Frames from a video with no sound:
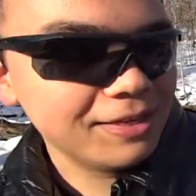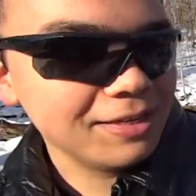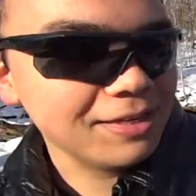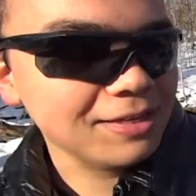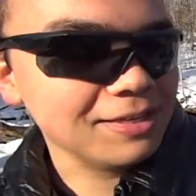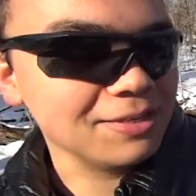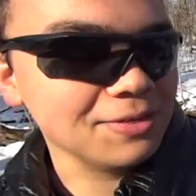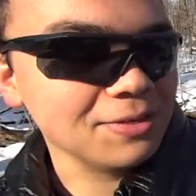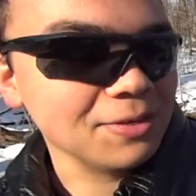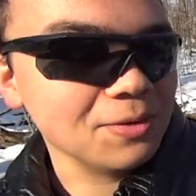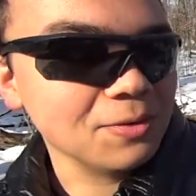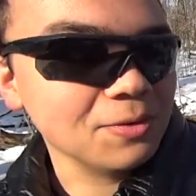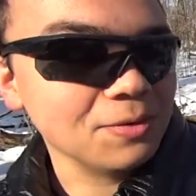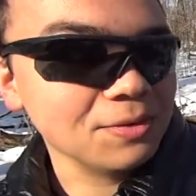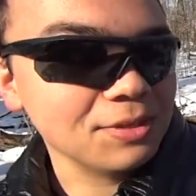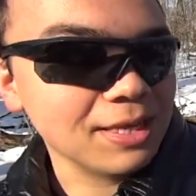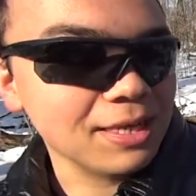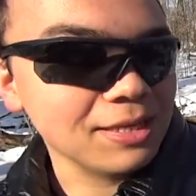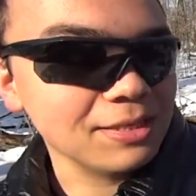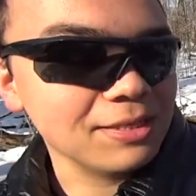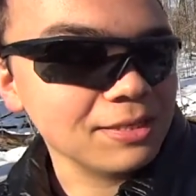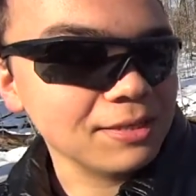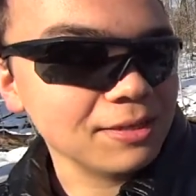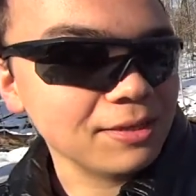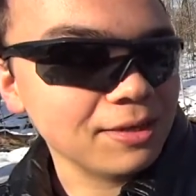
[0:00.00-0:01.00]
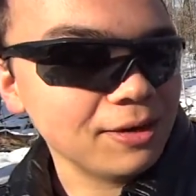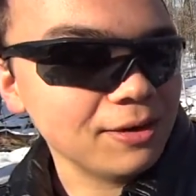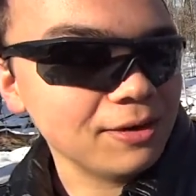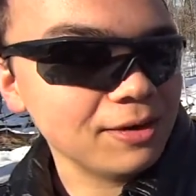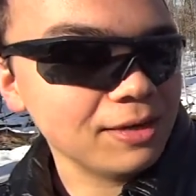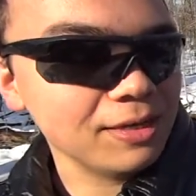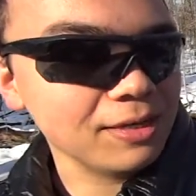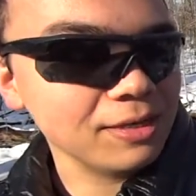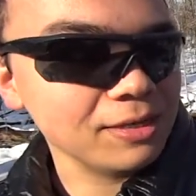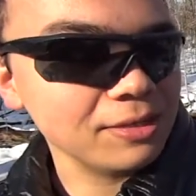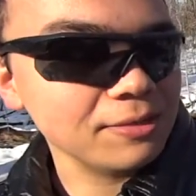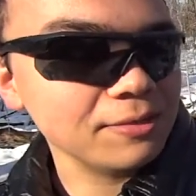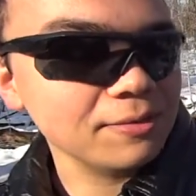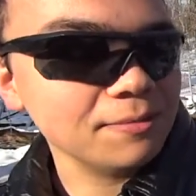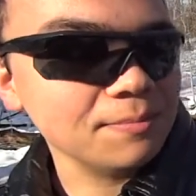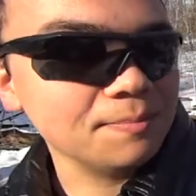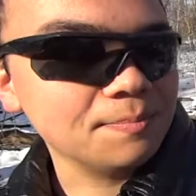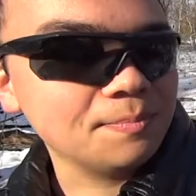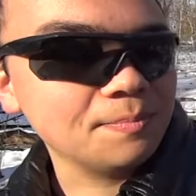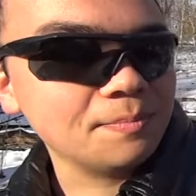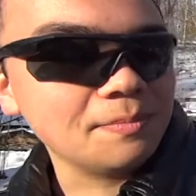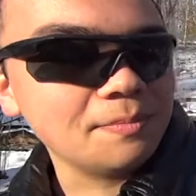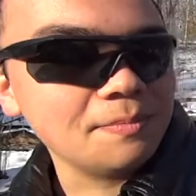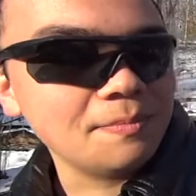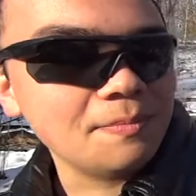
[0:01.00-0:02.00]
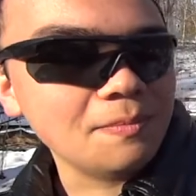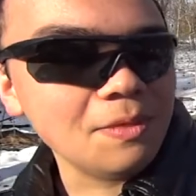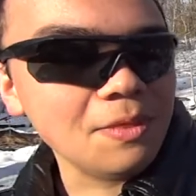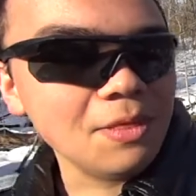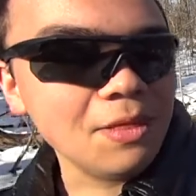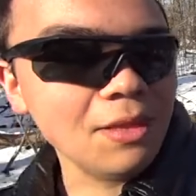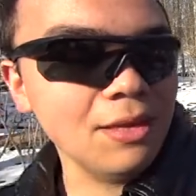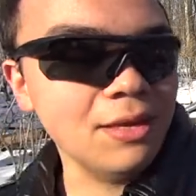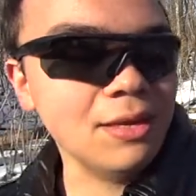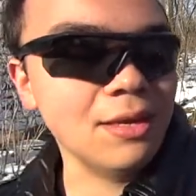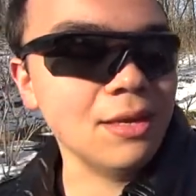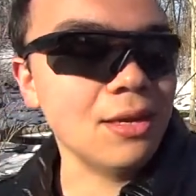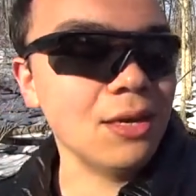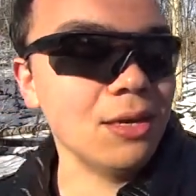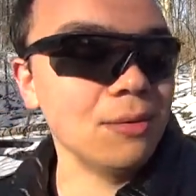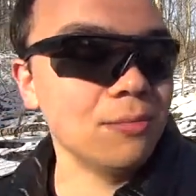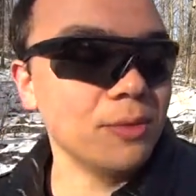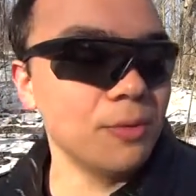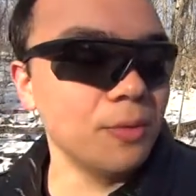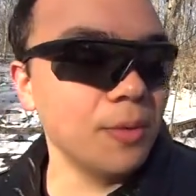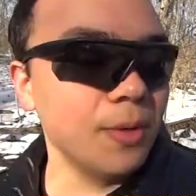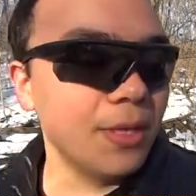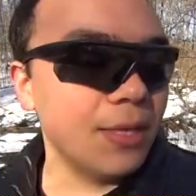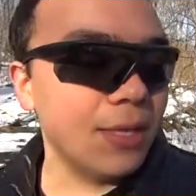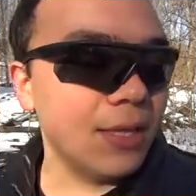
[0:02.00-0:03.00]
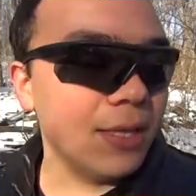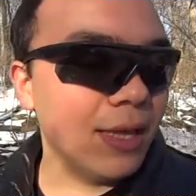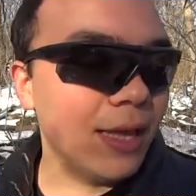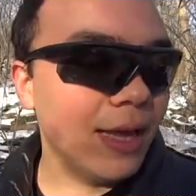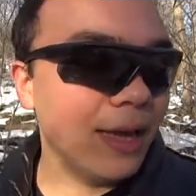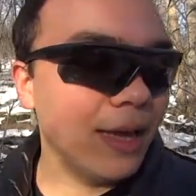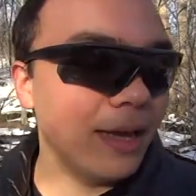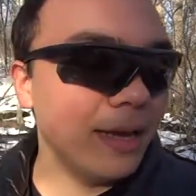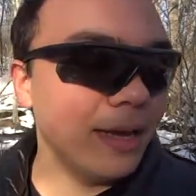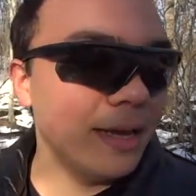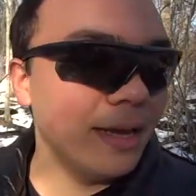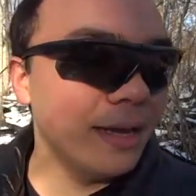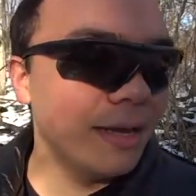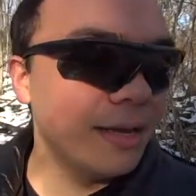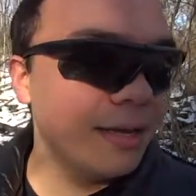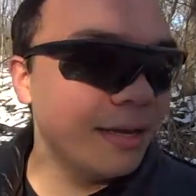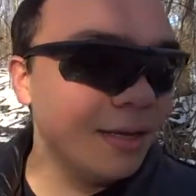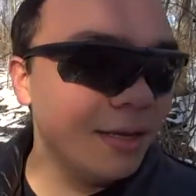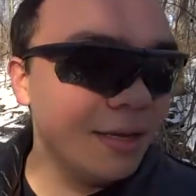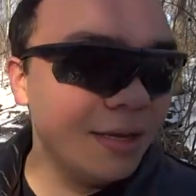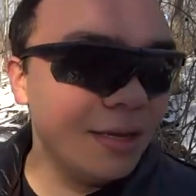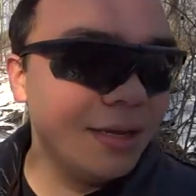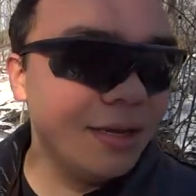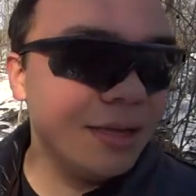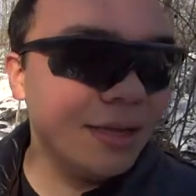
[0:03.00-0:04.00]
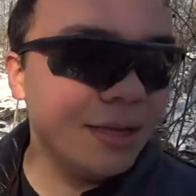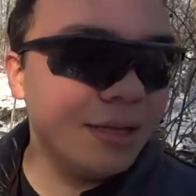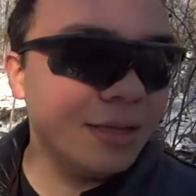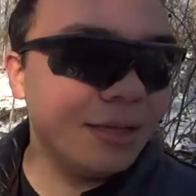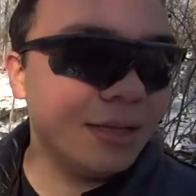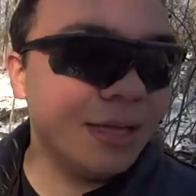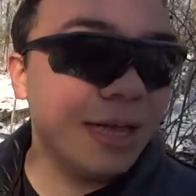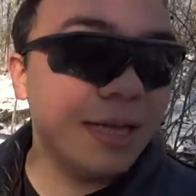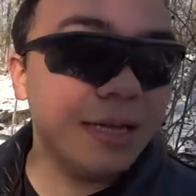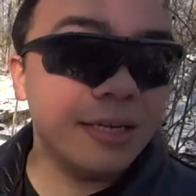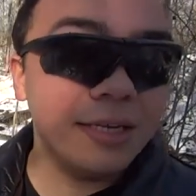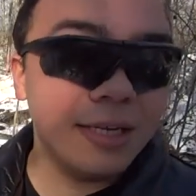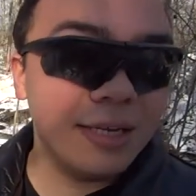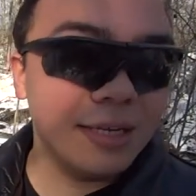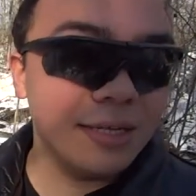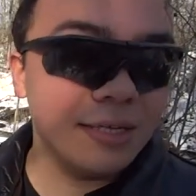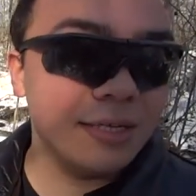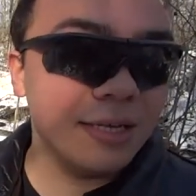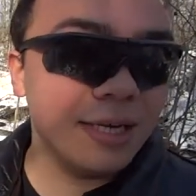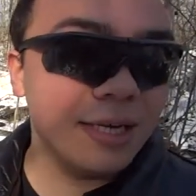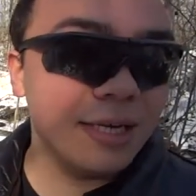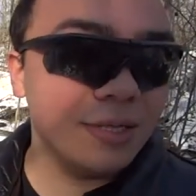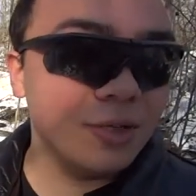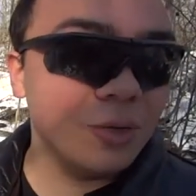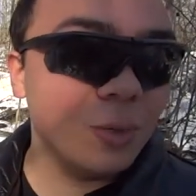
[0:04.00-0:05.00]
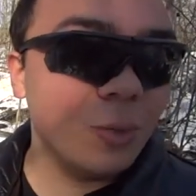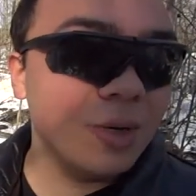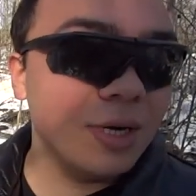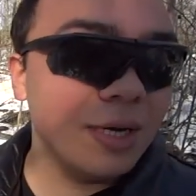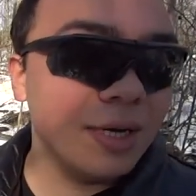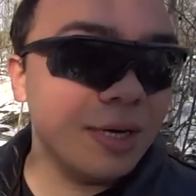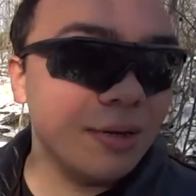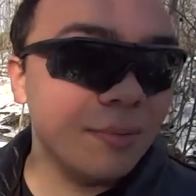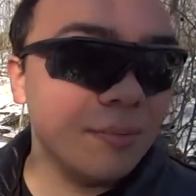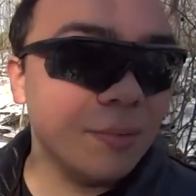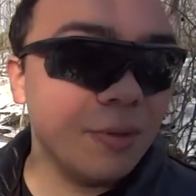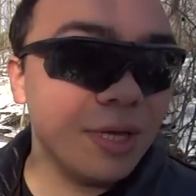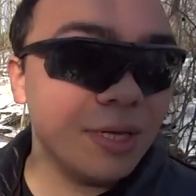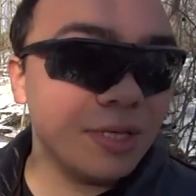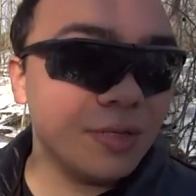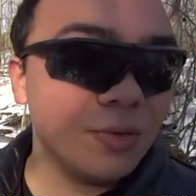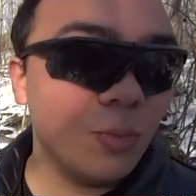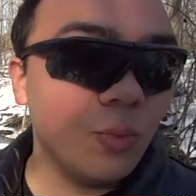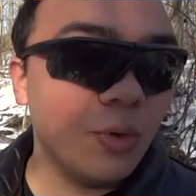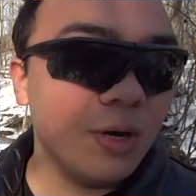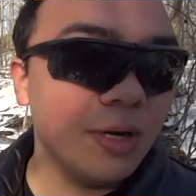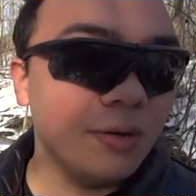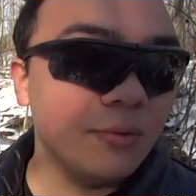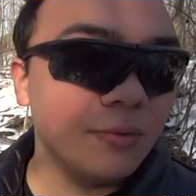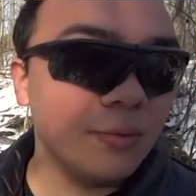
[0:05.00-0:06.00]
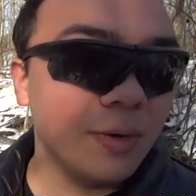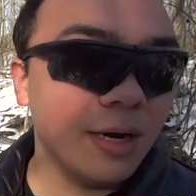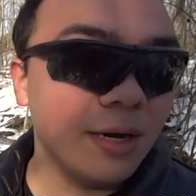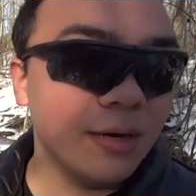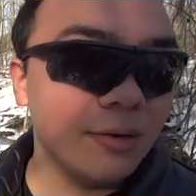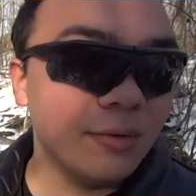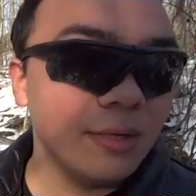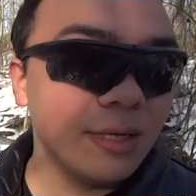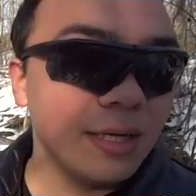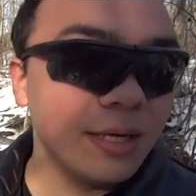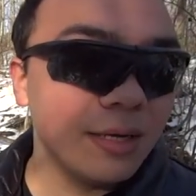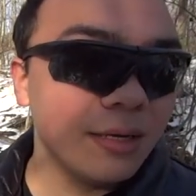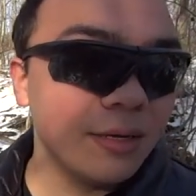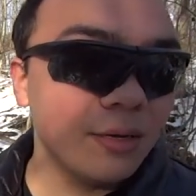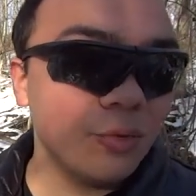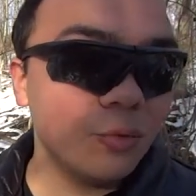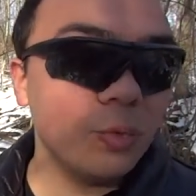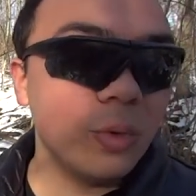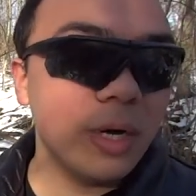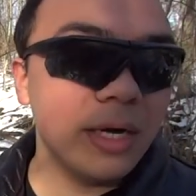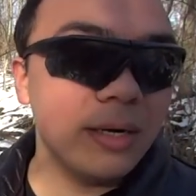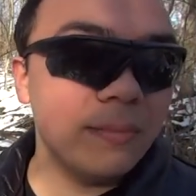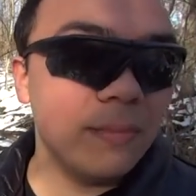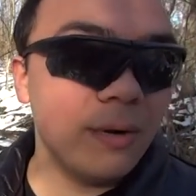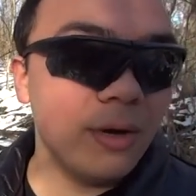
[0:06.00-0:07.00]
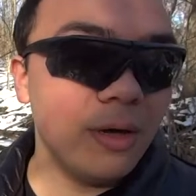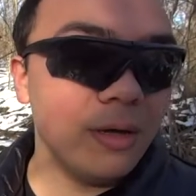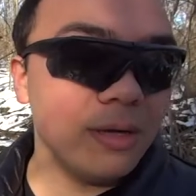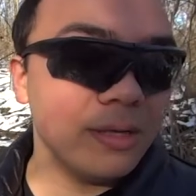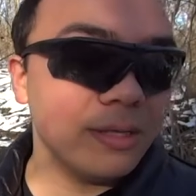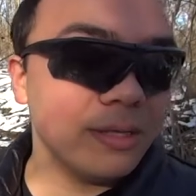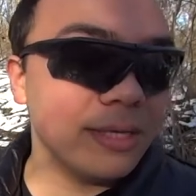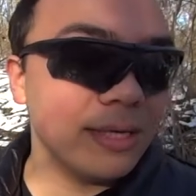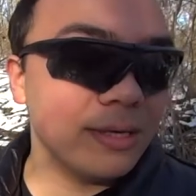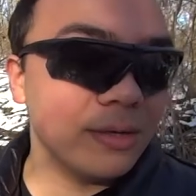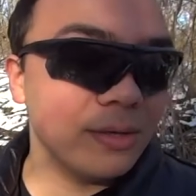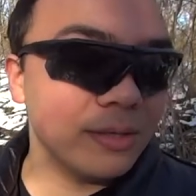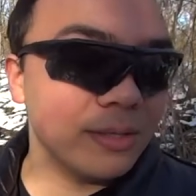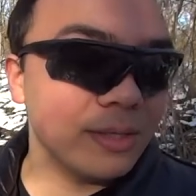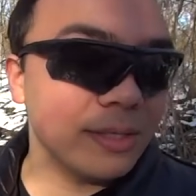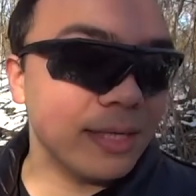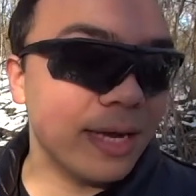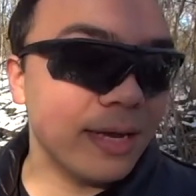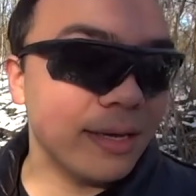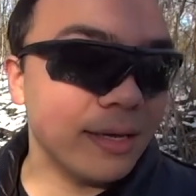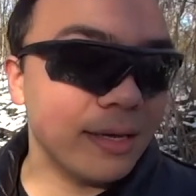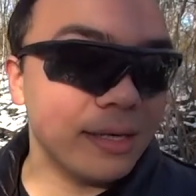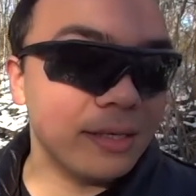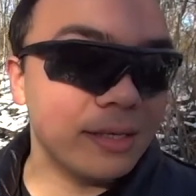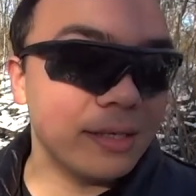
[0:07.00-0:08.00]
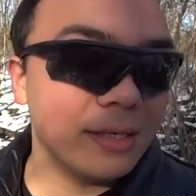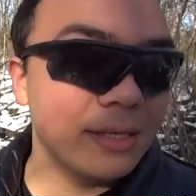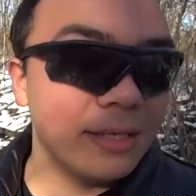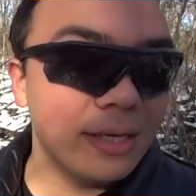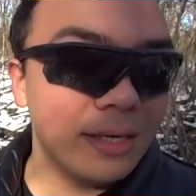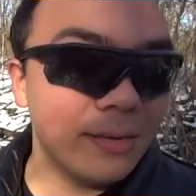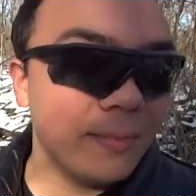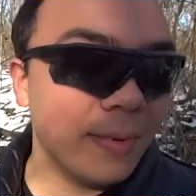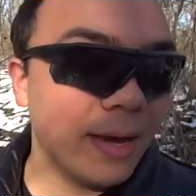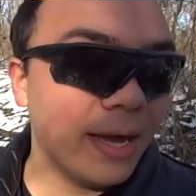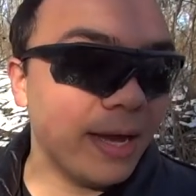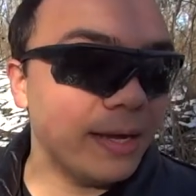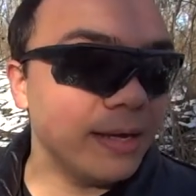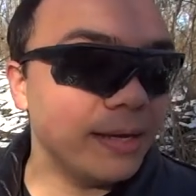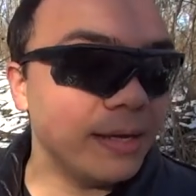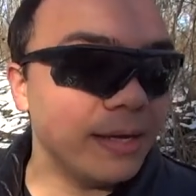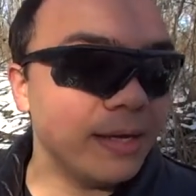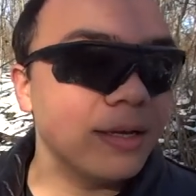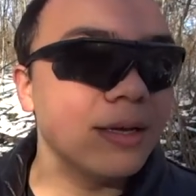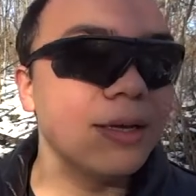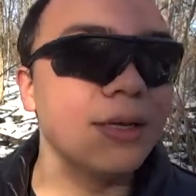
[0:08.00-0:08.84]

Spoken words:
So that's hilarious. And it comes with that is a 20+1 round red ball single stack extended mag.